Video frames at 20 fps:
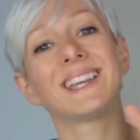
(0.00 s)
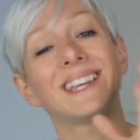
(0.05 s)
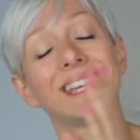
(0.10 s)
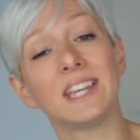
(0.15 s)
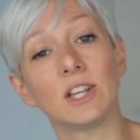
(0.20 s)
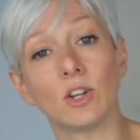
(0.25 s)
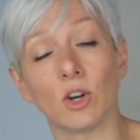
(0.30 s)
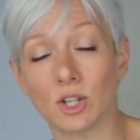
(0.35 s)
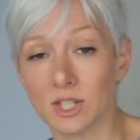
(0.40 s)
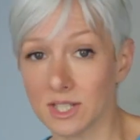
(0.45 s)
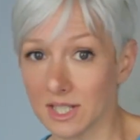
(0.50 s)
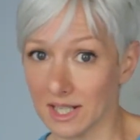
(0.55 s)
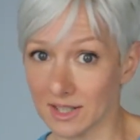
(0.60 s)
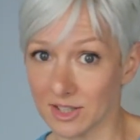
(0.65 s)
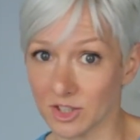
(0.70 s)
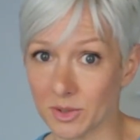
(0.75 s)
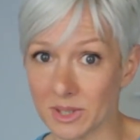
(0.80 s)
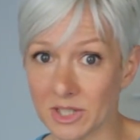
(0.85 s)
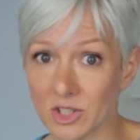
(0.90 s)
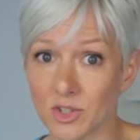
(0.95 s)
He got
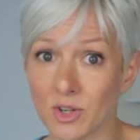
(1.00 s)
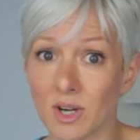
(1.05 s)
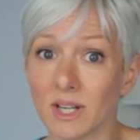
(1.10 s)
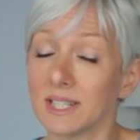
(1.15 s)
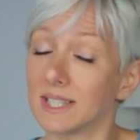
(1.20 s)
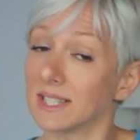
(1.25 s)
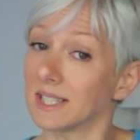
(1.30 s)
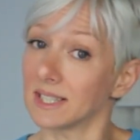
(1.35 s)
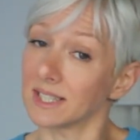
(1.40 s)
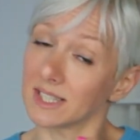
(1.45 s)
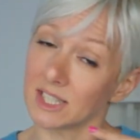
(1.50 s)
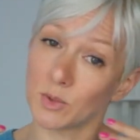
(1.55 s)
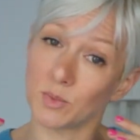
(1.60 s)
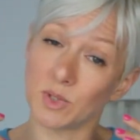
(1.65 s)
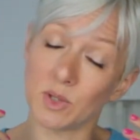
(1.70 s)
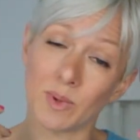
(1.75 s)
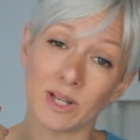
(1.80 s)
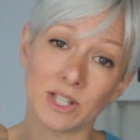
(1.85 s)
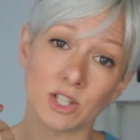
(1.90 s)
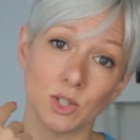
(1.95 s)
gastroenteritis, so
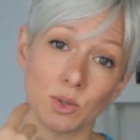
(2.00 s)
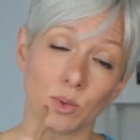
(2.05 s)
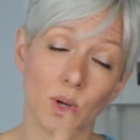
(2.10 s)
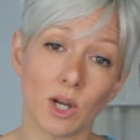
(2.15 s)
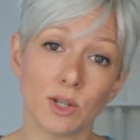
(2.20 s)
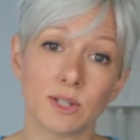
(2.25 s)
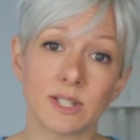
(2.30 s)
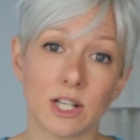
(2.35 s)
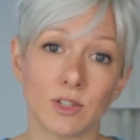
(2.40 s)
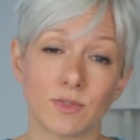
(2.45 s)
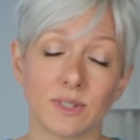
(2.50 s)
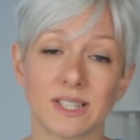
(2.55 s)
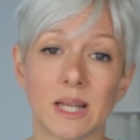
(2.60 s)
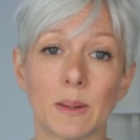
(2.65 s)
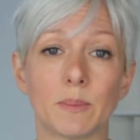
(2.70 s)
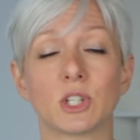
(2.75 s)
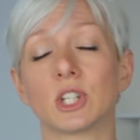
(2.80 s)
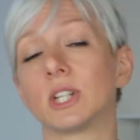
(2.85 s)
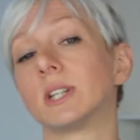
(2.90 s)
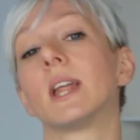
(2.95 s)
we went to hotel
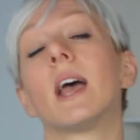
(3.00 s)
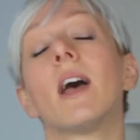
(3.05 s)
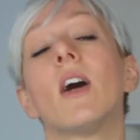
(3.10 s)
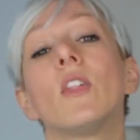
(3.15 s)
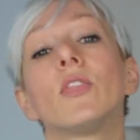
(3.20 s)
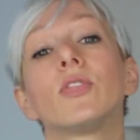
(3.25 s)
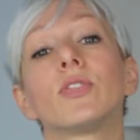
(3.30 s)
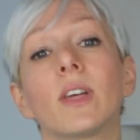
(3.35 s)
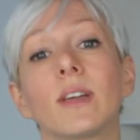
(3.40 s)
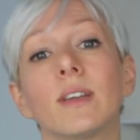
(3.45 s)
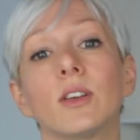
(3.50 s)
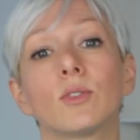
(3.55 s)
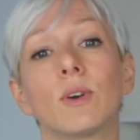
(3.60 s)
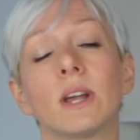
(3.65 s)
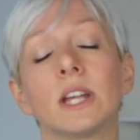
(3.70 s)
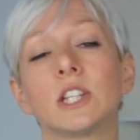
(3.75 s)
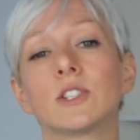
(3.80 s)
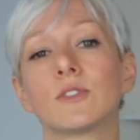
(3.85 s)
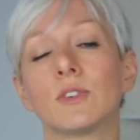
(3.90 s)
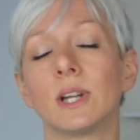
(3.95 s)
reception. They
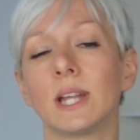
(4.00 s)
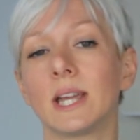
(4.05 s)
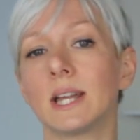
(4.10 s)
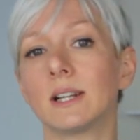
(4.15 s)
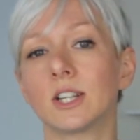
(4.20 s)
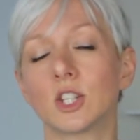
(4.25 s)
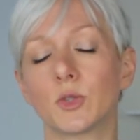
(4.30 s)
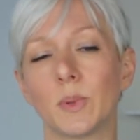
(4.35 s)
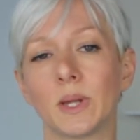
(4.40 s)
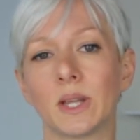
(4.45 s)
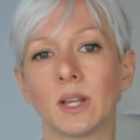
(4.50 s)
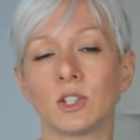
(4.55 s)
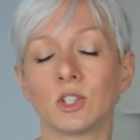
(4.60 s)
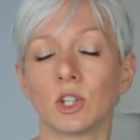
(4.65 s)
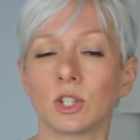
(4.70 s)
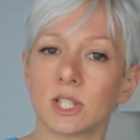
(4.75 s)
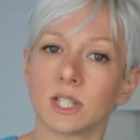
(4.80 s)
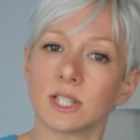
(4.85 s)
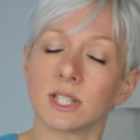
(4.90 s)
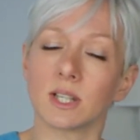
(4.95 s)
arranged for an English-speaking
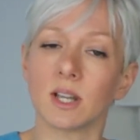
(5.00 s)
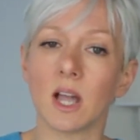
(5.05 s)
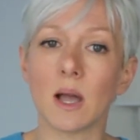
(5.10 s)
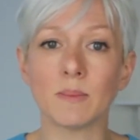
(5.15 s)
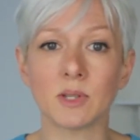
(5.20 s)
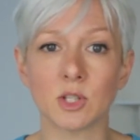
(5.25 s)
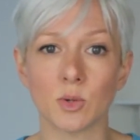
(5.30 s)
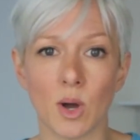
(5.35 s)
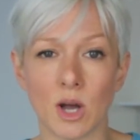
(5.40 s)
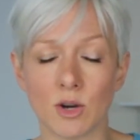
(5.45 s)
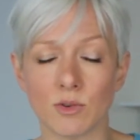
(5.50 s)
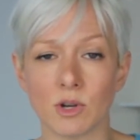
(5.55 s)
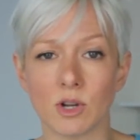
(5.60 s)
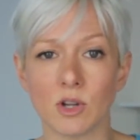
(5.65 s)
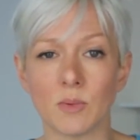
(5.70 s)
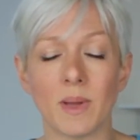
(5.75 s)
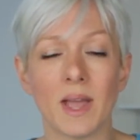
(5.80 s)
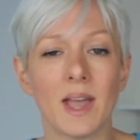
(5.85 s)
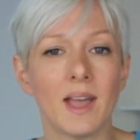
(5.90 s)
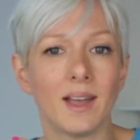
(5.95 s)
doctor to come to our
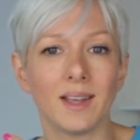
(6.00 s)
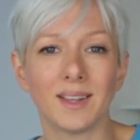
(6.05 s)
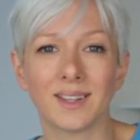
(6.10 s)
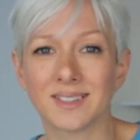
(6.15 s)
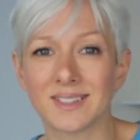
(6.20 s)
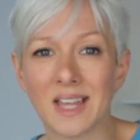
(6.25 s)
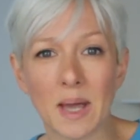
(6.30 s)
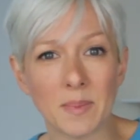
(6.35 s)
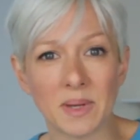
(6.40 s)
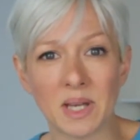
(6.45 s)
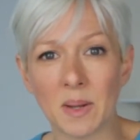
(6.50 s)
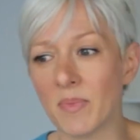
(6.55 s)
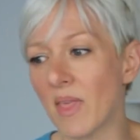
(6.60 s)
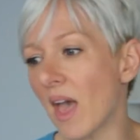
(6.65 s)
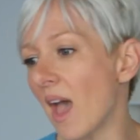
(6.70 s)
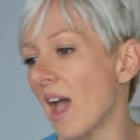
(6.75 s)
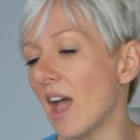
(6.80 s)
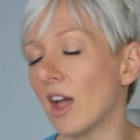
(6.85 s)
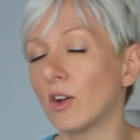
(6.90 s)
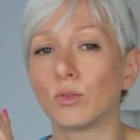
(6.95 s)
room, examine him
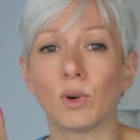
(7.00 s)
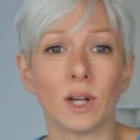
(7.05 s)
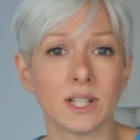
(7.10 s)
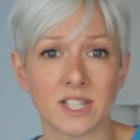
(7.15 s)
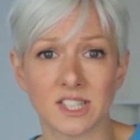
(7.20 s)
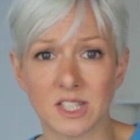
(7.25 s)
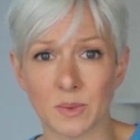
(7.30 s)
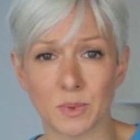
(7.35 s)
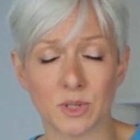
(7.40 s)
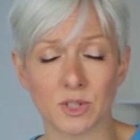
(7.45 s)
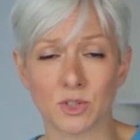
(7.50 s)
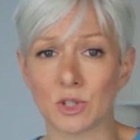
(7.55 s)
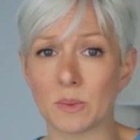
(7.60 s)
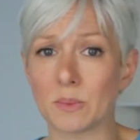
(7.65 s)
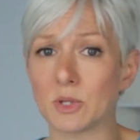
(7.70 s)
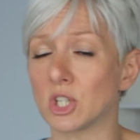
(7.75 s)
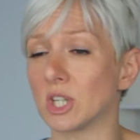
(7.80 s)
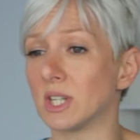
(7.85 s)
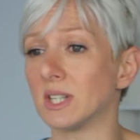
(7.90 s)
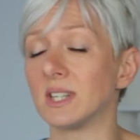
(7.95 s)
there, write us a
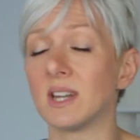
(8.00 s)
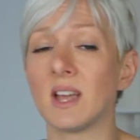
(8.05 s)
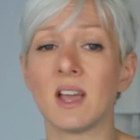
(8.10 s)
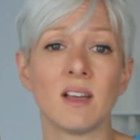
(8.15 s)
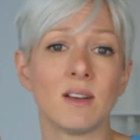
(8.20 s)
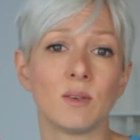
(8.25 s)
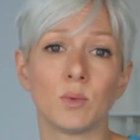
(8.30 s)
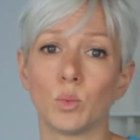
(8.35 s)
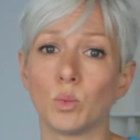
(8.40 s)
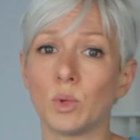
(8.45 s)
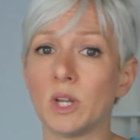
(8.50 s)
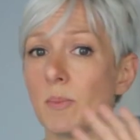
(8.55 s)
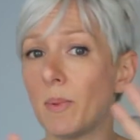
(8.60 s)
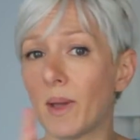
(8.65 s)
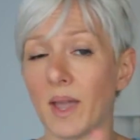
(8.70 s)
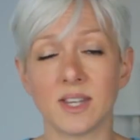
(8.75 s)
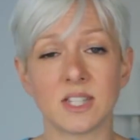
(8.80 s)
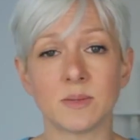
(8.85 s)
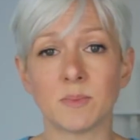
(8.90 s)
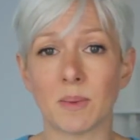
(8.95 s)
prescription. We
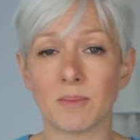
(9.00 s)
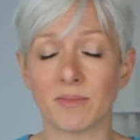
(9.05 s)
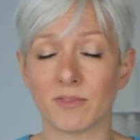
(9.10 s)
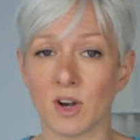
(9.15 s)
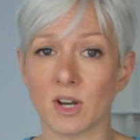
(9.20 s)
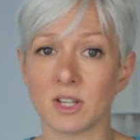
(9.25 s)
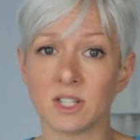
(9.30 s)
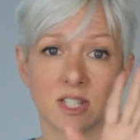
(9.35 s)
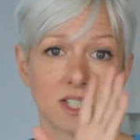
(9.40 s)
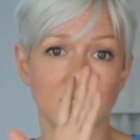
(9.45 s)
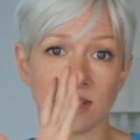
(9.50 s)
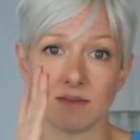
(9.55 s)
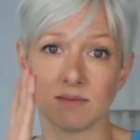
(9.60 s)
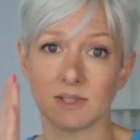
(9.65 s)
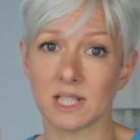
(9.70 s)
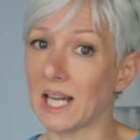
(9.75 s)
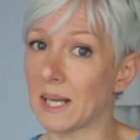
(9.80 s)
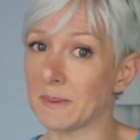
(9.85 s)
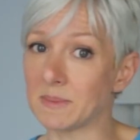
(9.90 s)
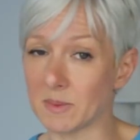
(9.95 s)
paid him up front,
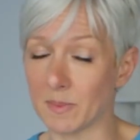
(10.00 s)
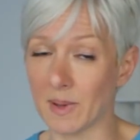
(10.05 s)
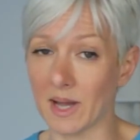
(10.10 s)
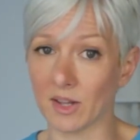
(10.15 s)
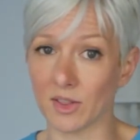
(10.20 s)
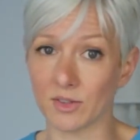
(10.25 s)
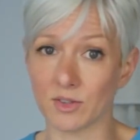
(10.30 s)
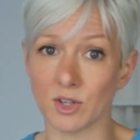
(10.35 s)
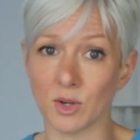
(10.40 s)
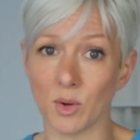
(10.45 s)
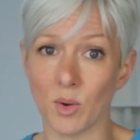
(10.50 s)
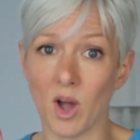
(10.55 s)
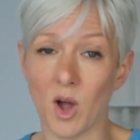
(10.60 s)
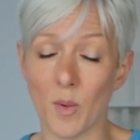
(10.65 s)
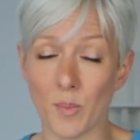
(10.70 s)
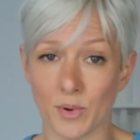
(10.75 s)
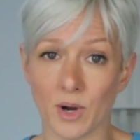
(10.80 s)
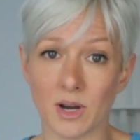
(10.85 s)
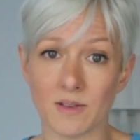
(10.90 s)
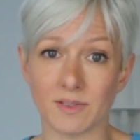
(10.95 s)
claimed it back through our
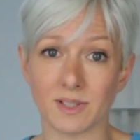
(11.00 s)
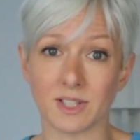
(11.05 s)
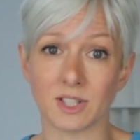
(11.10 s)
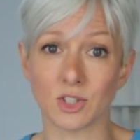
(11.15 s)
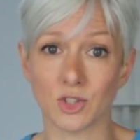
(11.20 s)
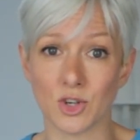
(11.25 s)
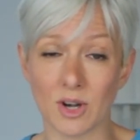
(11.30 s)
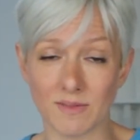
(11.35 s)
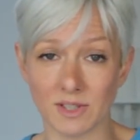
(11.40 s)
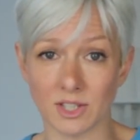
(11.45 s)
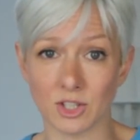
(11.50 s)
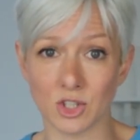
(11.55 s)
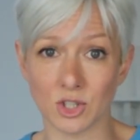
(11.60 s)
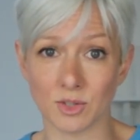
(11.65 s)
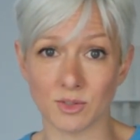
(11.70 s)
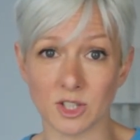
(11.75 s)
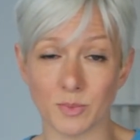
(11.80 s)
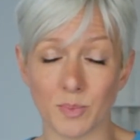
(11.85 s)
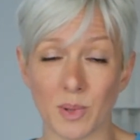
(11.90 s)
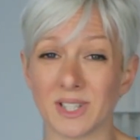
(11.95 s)
private travel
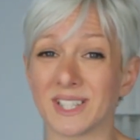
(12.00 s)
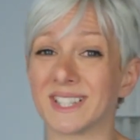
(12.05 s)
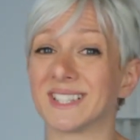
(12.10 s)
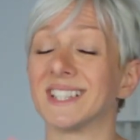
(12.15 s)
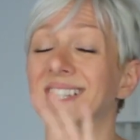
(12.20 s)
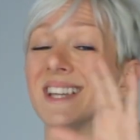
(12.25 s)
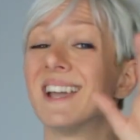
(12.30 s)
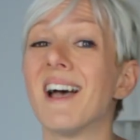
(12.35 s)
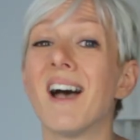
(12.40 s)
insurance policy.